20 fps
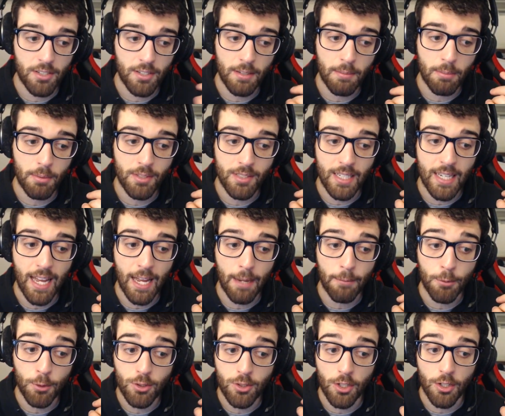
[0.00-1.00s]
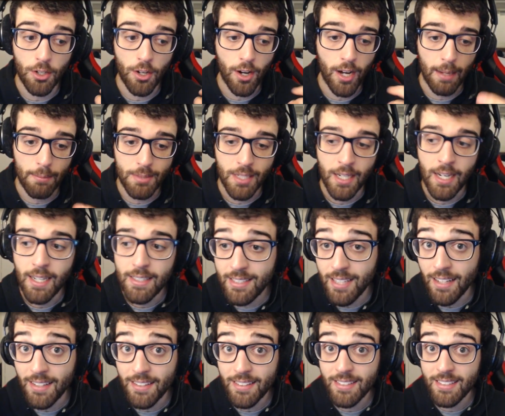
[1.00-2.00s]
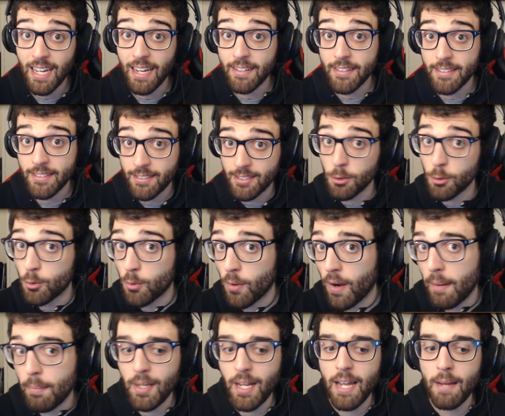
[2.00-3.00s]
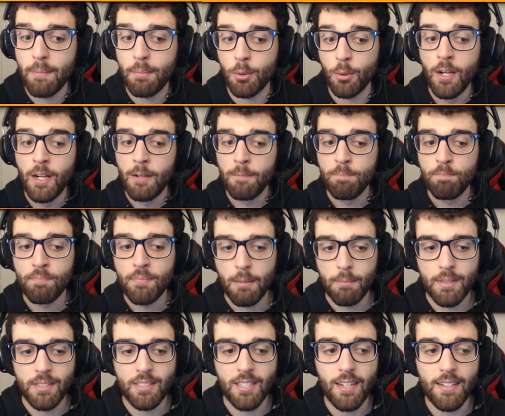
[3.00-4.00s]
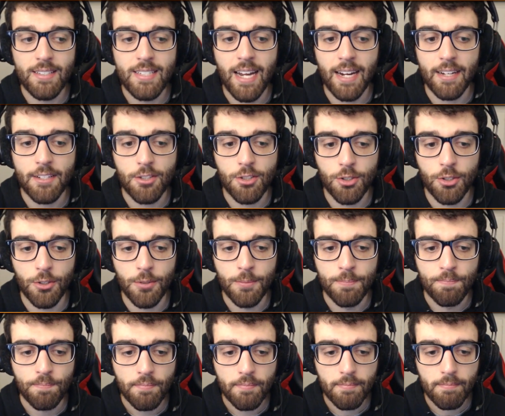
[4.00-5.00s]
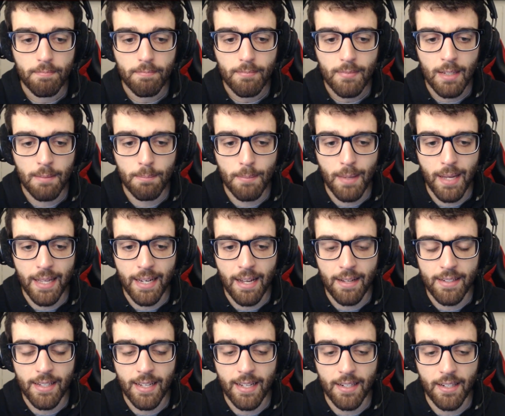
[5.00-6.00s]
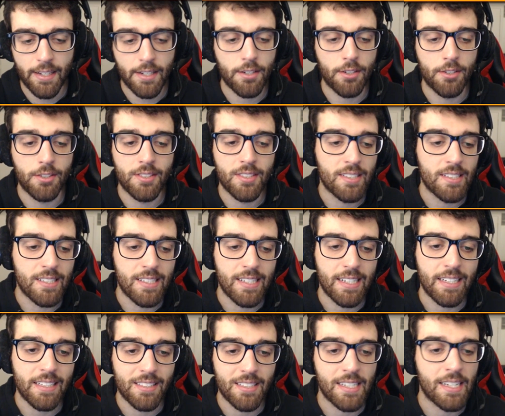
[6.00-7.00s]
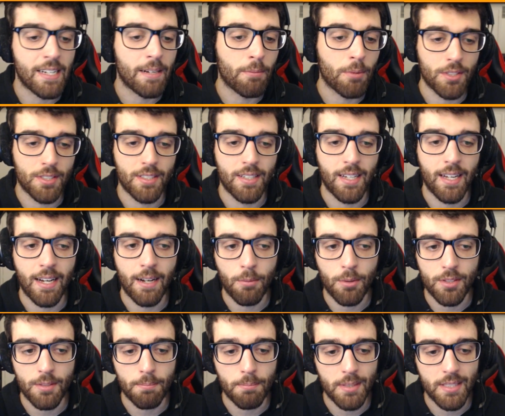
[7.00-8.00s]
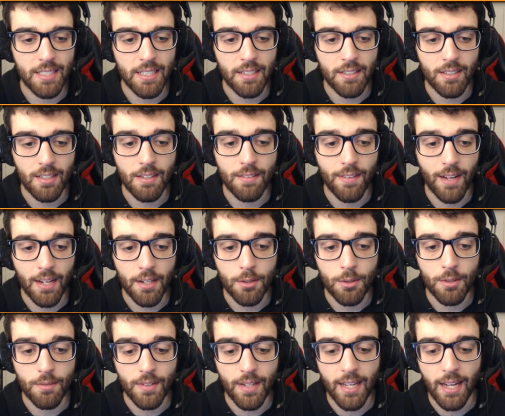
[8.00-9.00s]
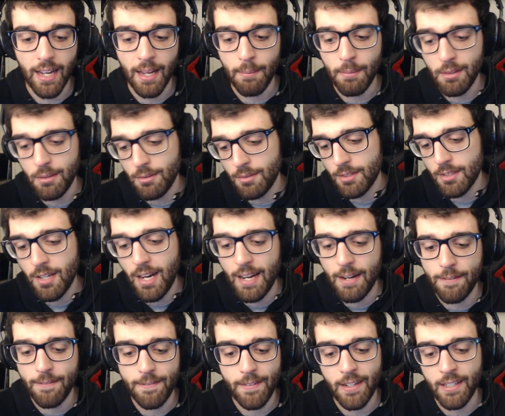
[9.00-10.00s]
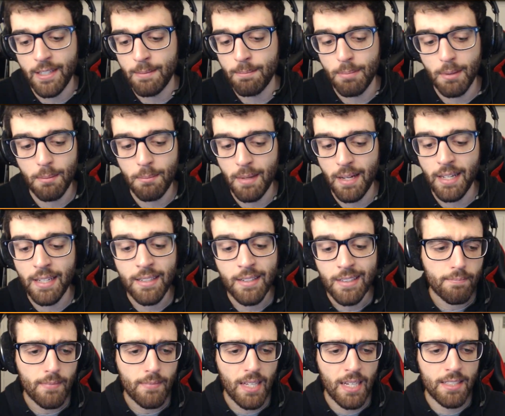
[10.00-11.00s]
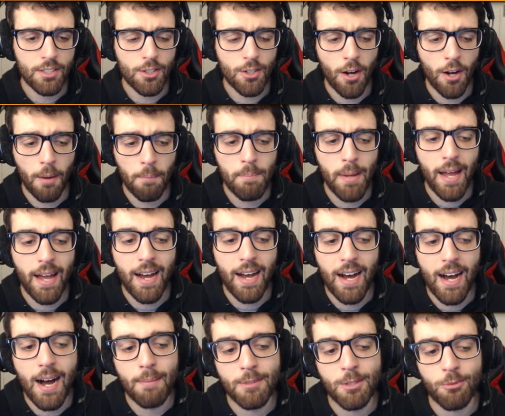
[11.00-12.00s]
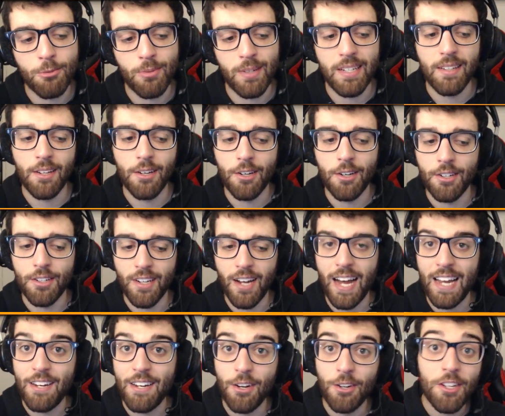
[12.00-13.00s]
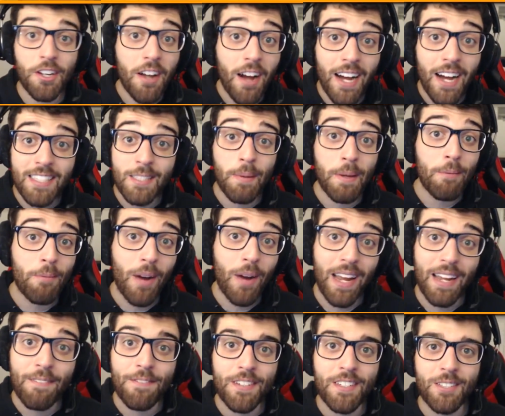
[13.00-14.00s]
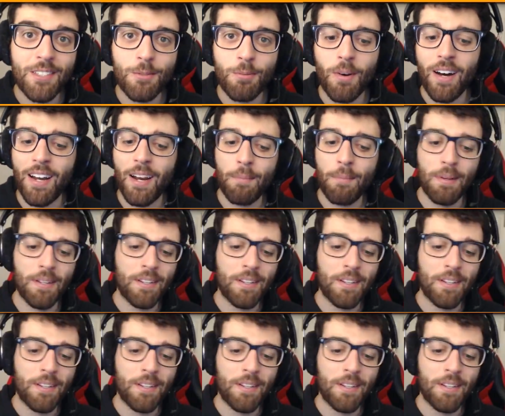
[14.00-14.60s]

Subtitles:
because the game was so hyped. Sudden Attack is still quite playable, but Sudden Attack 2, man, that goes in the D tier. It wasn't particularly that good of a game. It was kind of fun, but man, it's Combat Arms Reloaded. I know you guys have been waiting for this one. I've been